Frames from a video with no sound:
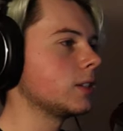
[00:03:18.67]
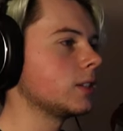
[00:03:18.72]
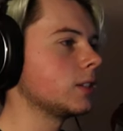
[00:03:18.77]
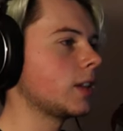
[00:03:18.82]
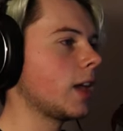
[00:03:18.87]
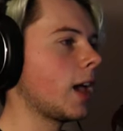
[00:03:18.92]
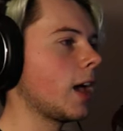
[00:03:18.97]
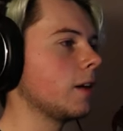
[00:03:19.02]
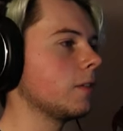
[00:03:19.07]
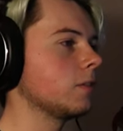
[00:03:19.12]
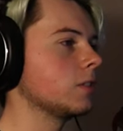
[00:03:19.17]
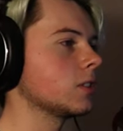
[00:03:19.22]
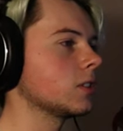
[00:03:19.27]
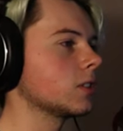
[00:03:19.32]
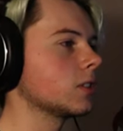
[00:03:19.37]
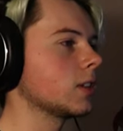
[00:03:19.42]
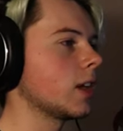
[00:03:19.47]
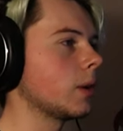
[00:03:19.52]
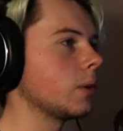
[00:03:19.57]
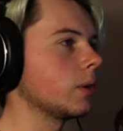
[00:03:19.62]
staff just
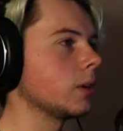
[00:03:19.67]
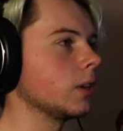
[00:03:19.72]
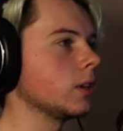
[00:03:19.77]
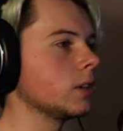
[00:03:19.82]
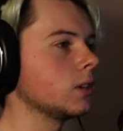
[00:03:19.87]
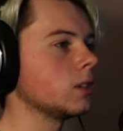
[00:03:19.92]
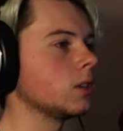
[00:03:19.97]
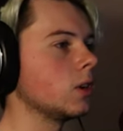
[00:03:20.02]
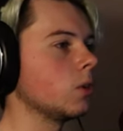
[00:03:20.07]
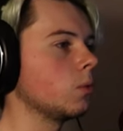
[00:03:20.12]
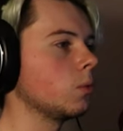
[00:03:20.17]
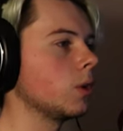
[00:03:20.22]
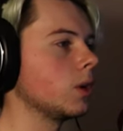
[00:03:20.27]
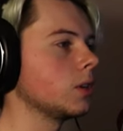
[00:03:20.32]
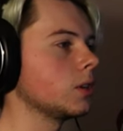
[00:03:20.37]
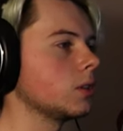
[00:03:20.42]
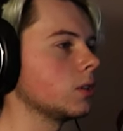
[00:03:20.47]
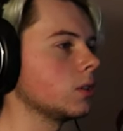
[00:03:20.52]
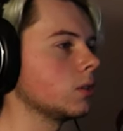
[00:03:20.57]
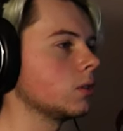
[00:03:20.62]
because I really don't want
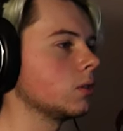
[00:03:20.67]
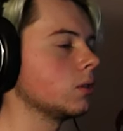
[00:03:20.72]
to